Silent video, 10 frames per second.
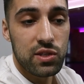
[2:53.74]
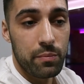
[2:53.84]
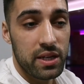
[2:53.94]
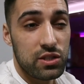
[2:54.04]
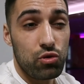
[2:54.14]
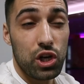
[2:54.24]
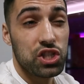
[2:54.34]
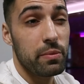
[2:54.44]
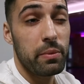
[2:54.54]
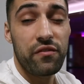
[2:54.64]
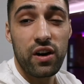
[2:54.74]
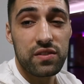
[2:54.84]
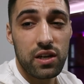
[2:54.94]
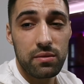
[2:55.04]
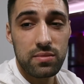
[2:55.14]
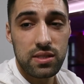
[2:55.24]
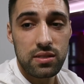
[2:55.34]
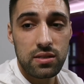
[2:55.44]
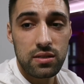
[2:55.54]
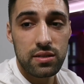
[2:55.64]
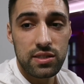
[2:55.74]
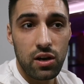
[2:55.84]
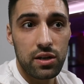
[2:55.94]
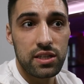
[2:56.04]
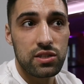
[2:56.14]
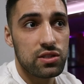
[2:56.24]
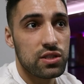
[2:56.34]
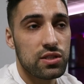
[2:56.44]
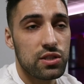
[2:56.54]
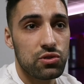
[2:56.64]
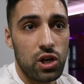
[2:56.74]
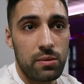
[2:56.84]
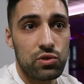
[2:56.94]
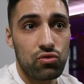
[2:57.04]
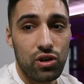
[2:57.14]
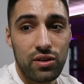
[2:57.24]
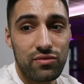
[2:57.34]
So I've been to Russia maybe 5 times. So I did 2 times. I